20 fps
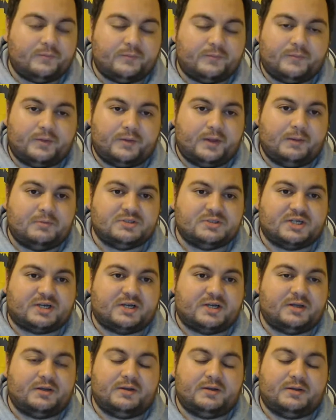It
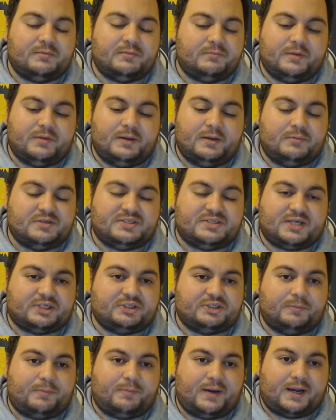was such
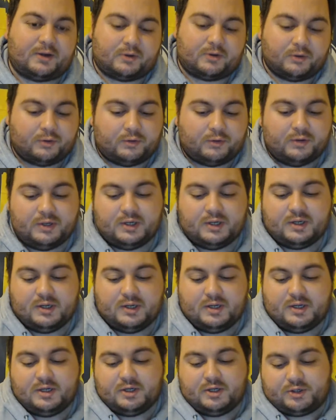a bad call.
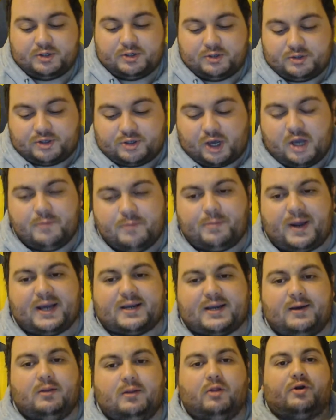Go
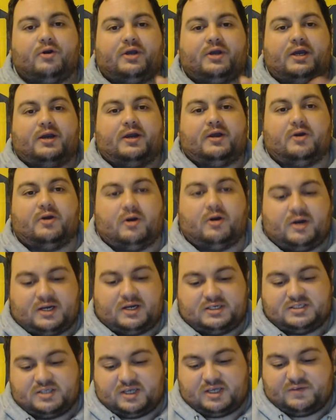back and look at it,
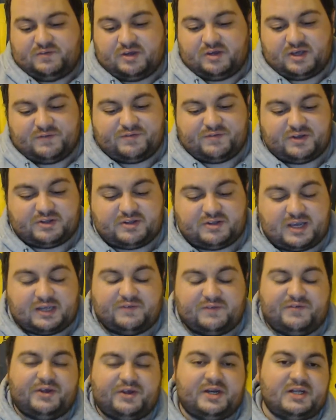guys. Like if you
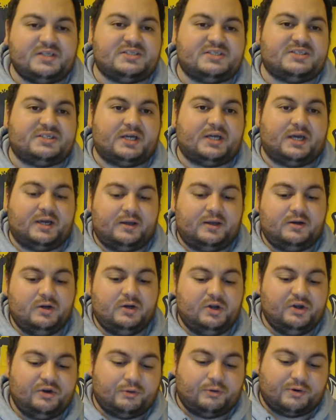didn't see it
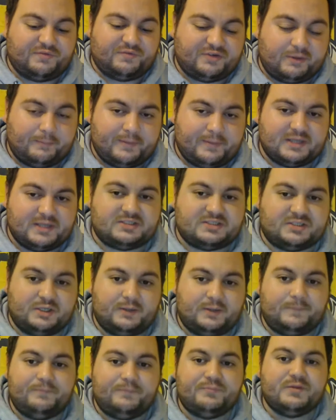or if you missed
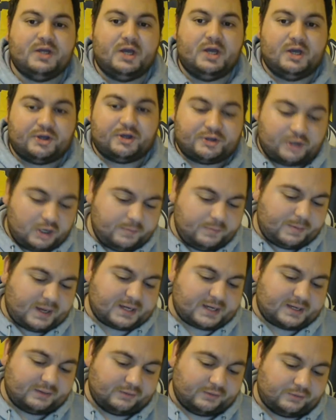it, go
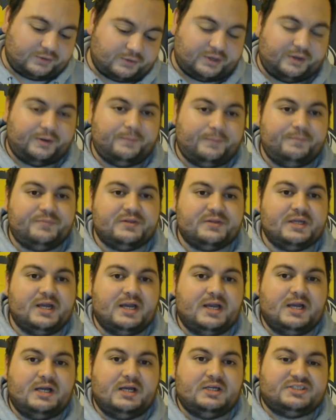back and look at it.
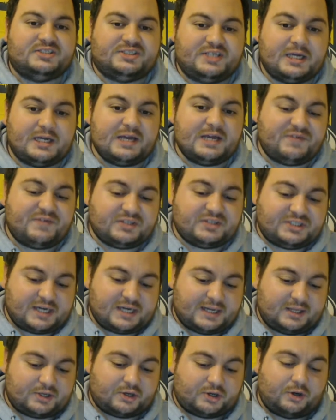See if
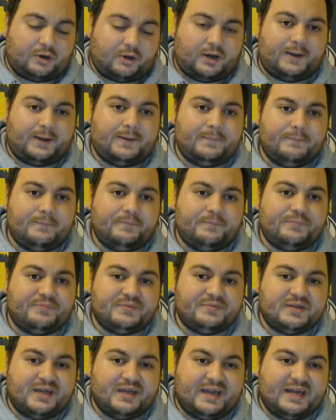Talakai
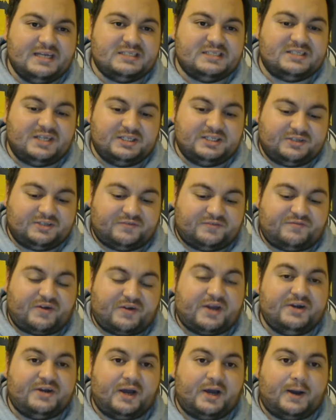is the
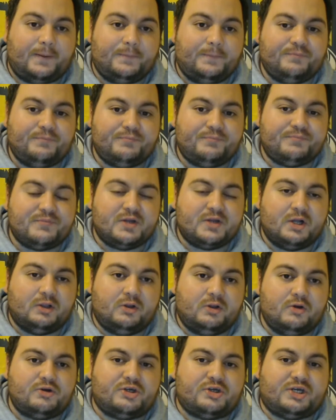defender.
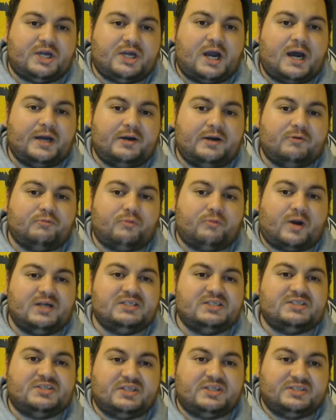Luke Garner
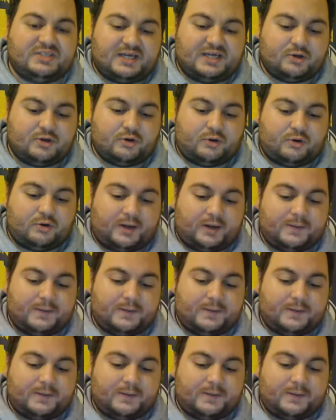runs the decoy.